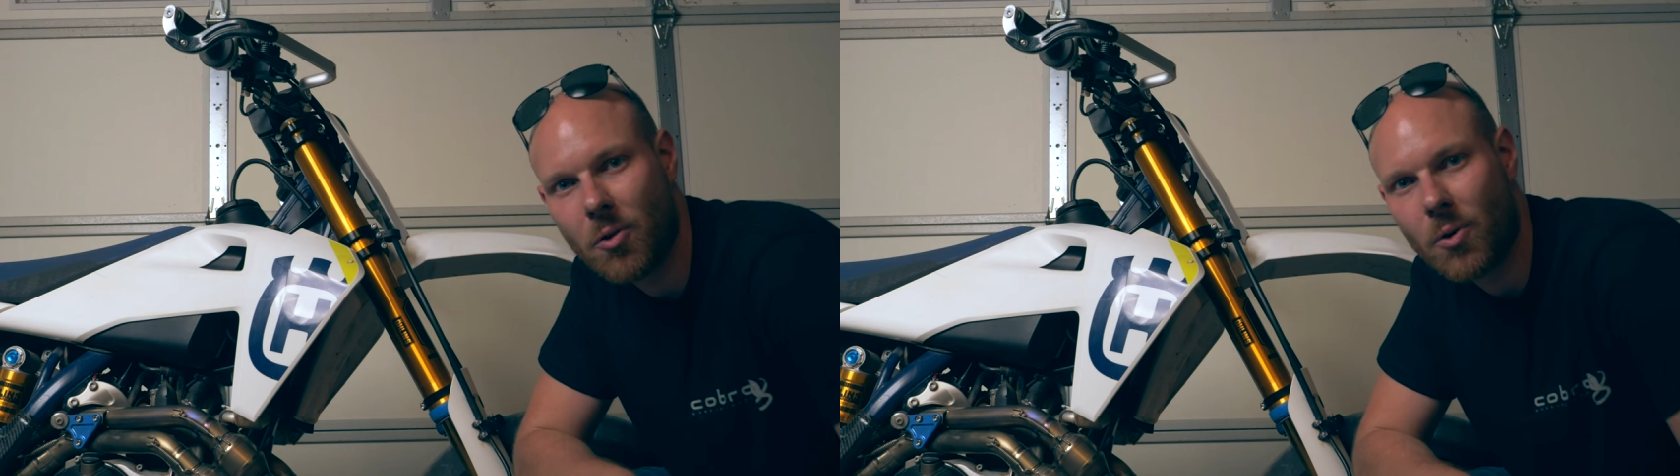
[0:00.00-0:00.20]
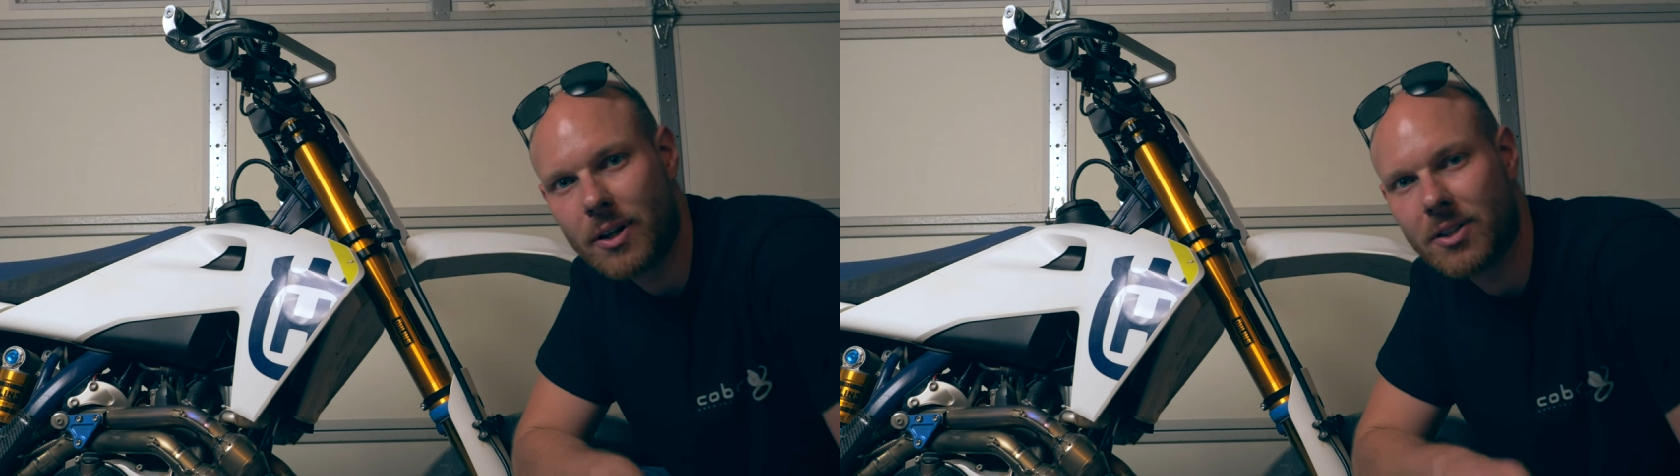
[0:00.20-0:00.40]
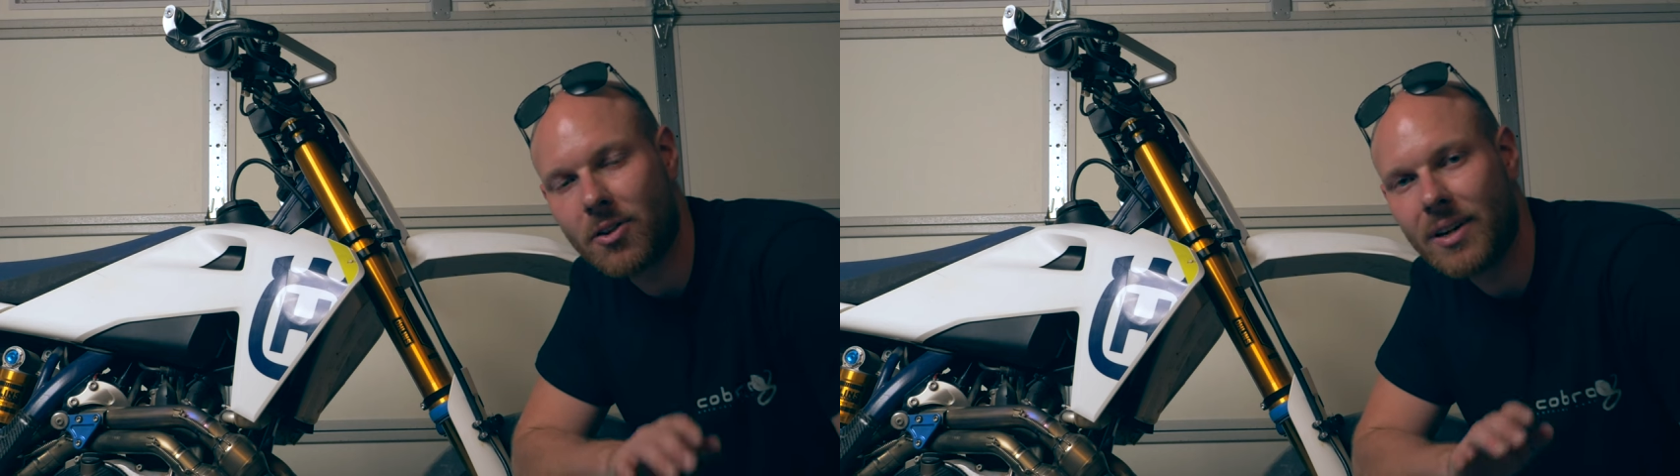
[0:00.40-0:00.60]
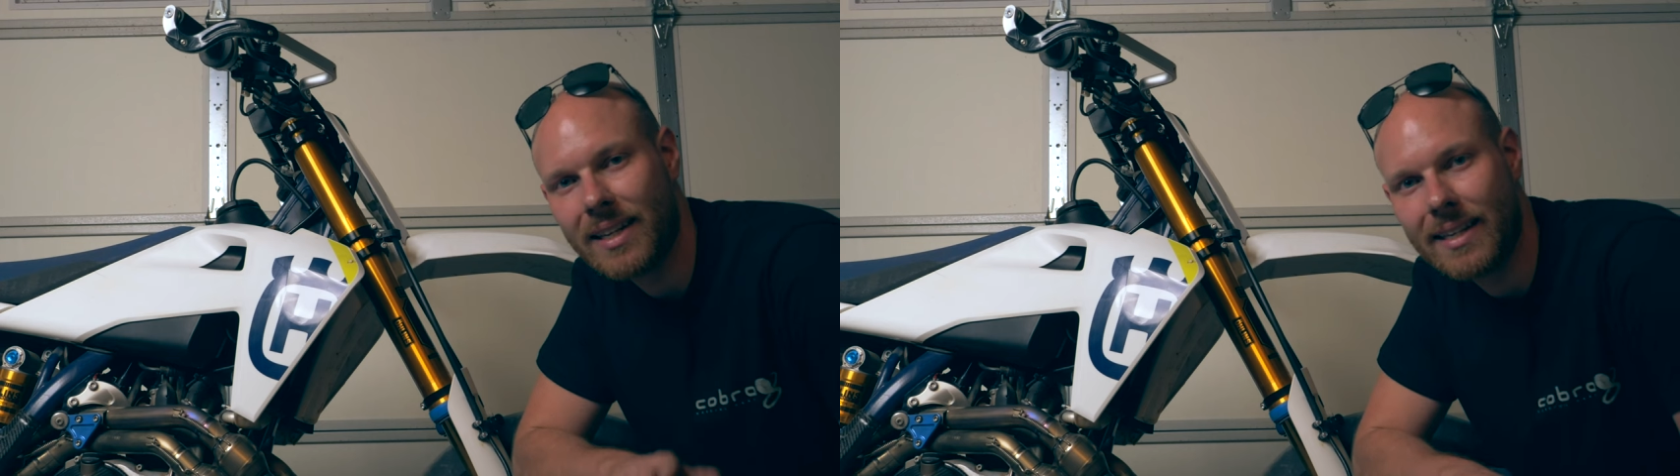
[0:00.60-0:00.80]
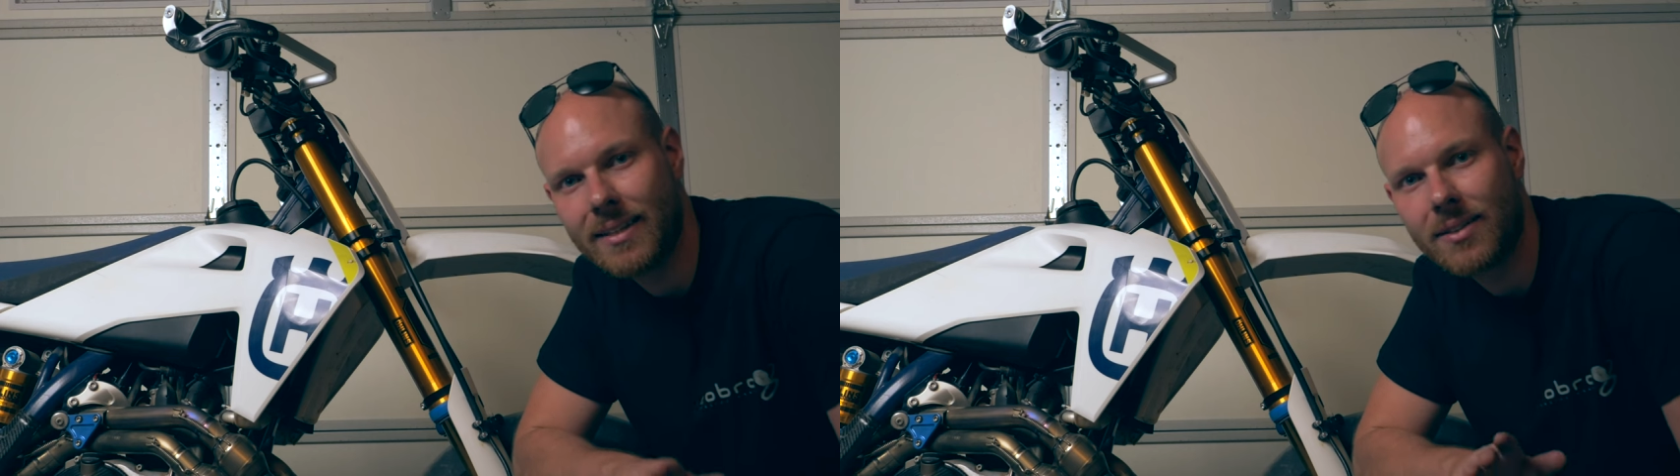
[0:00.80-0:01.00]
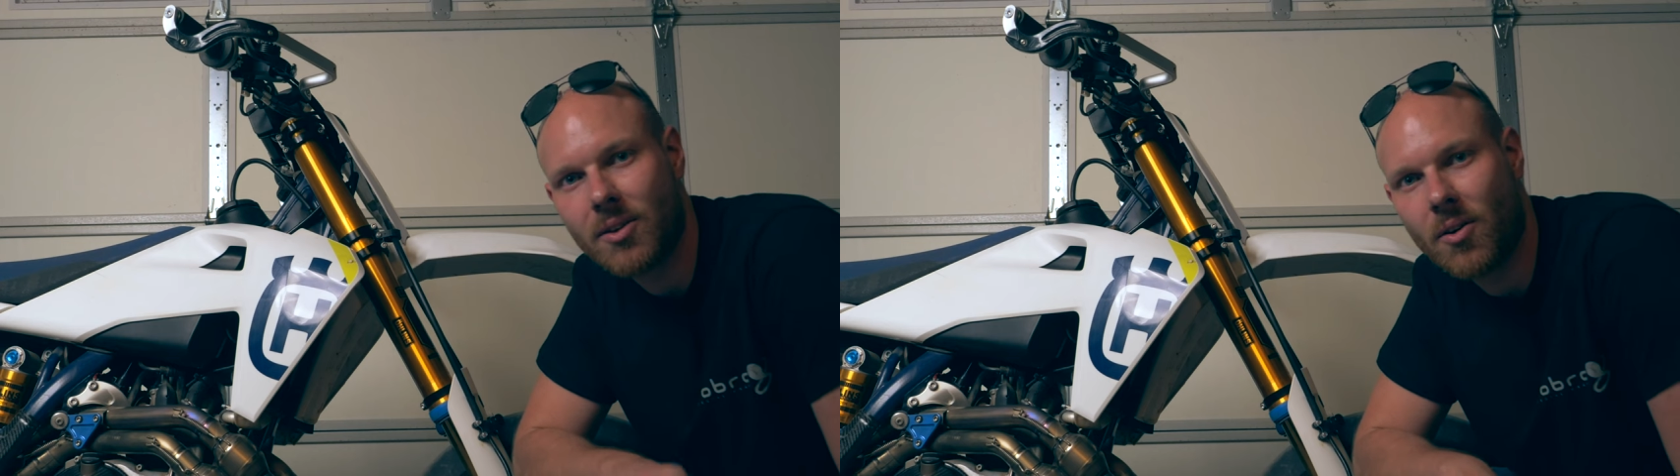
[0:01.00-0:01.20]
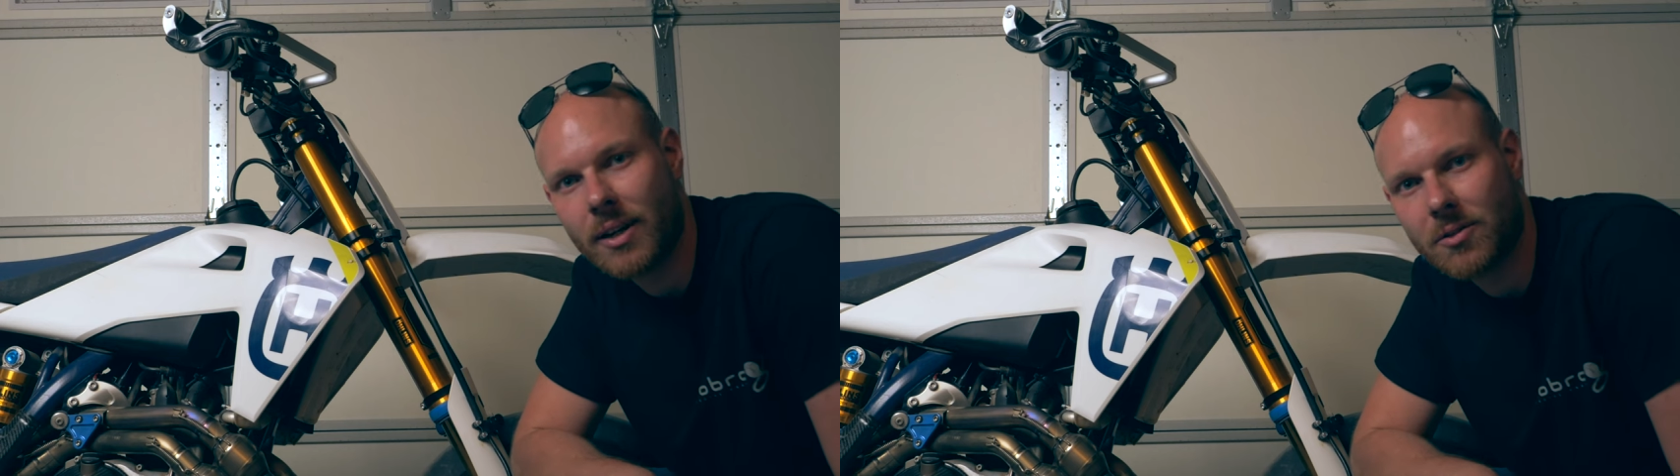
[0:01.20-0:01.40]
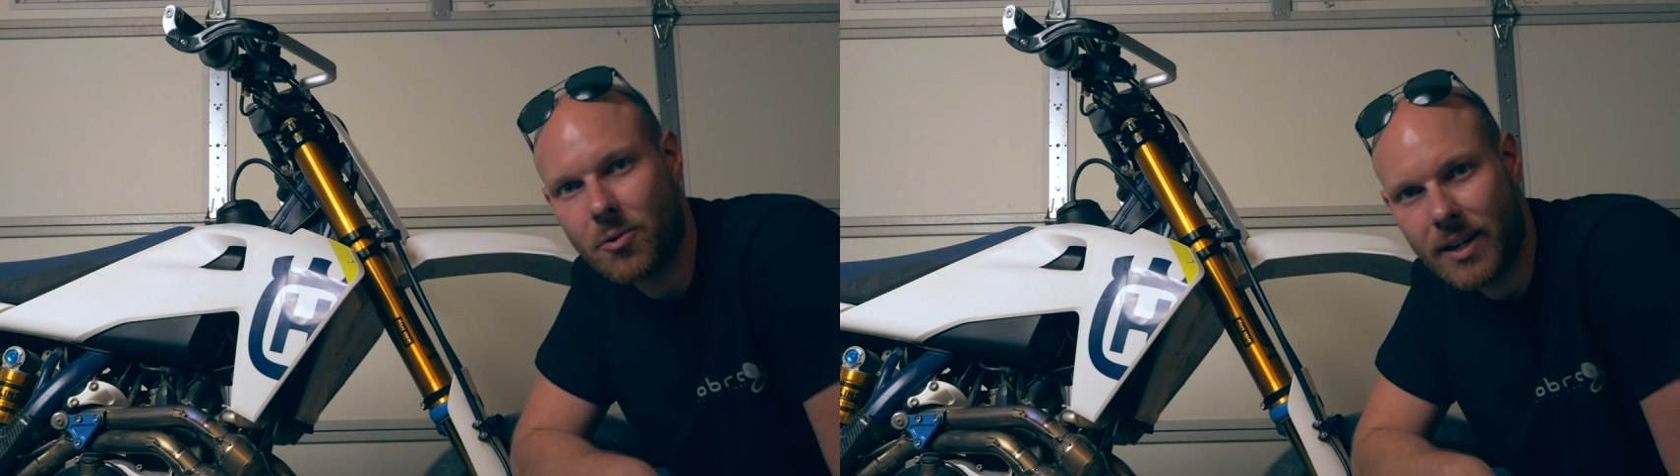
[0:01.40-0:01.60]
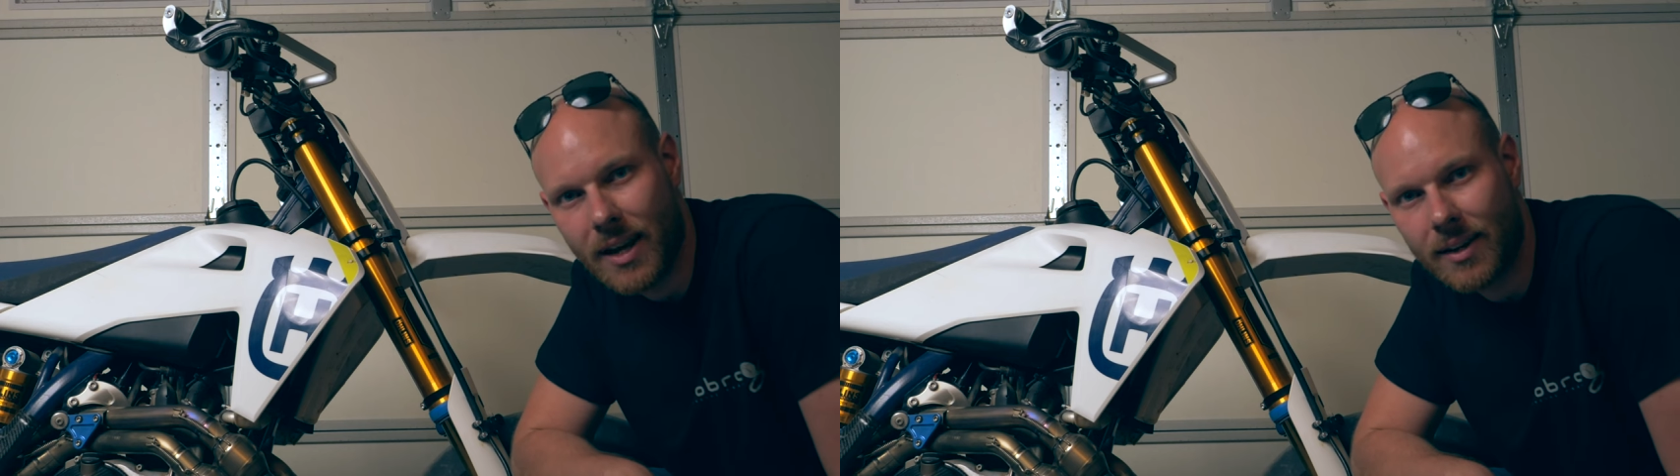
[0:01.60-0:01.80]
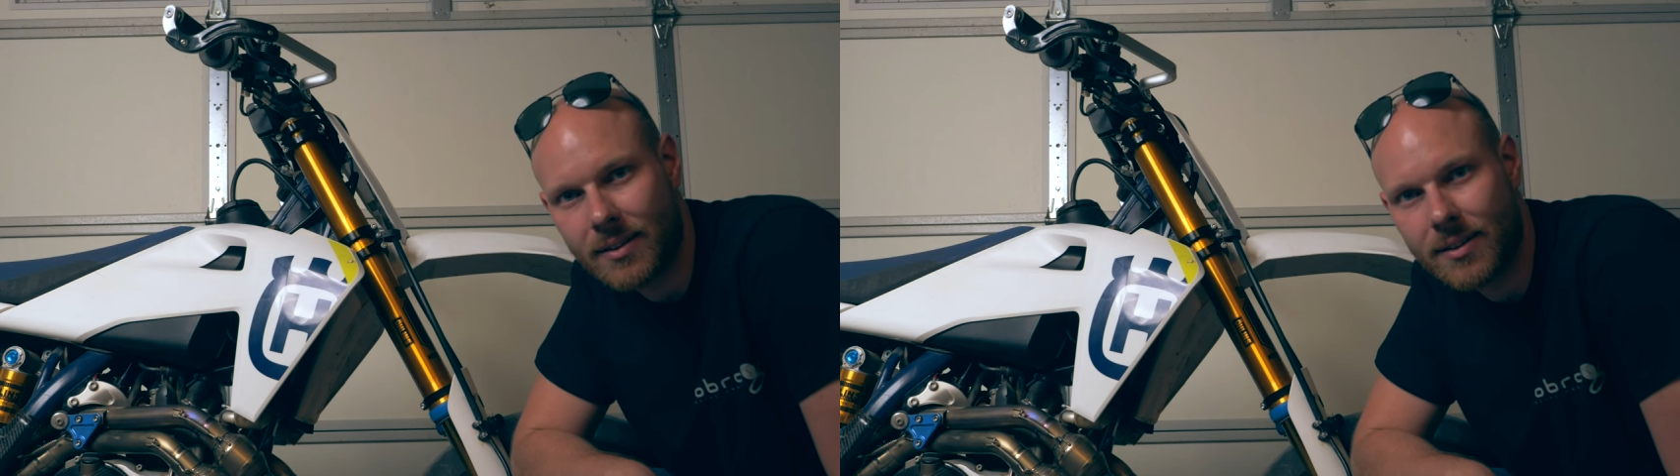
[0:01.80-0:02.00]
forks are Öhlins
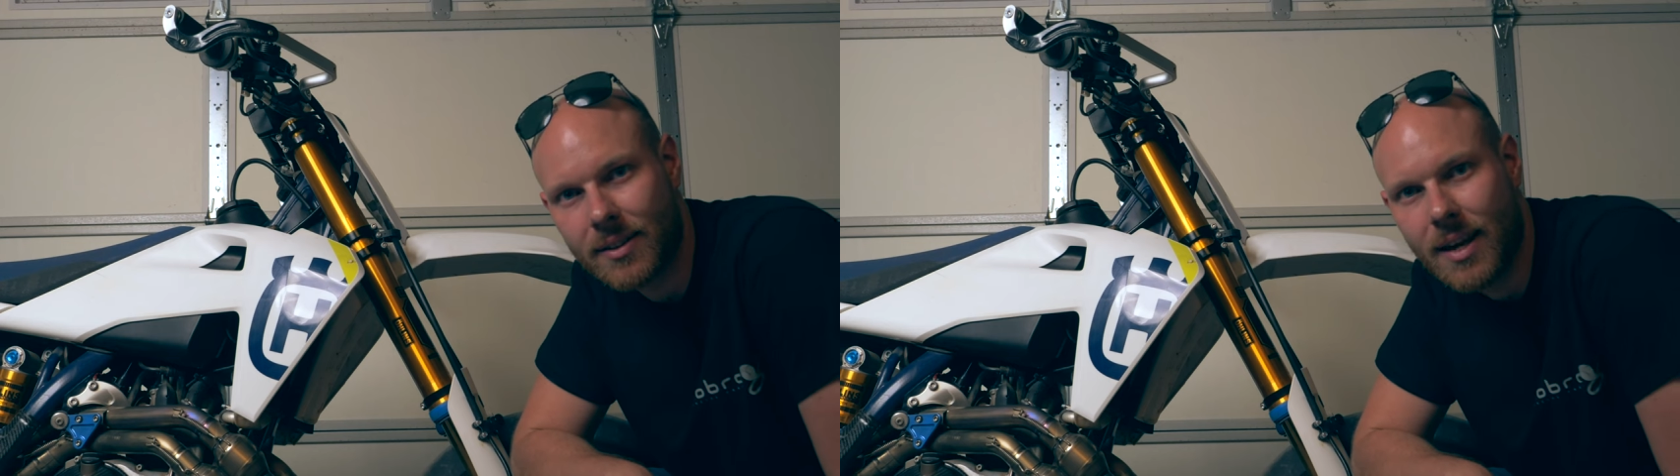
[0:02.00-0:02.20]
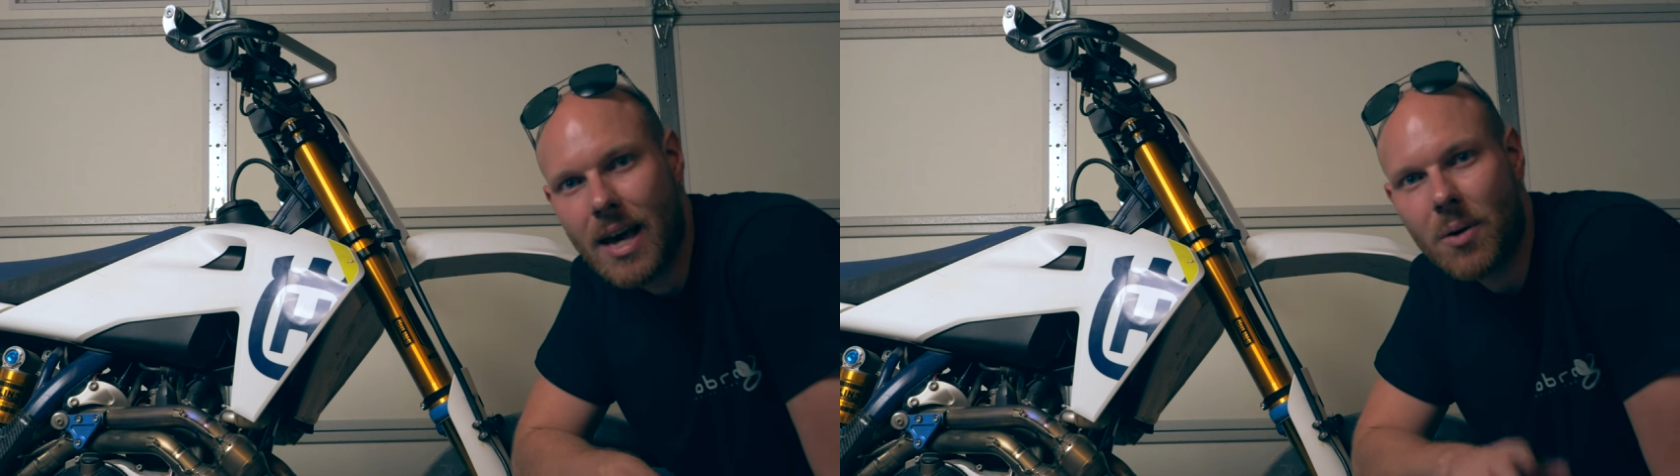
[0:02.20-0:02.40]
RX48s,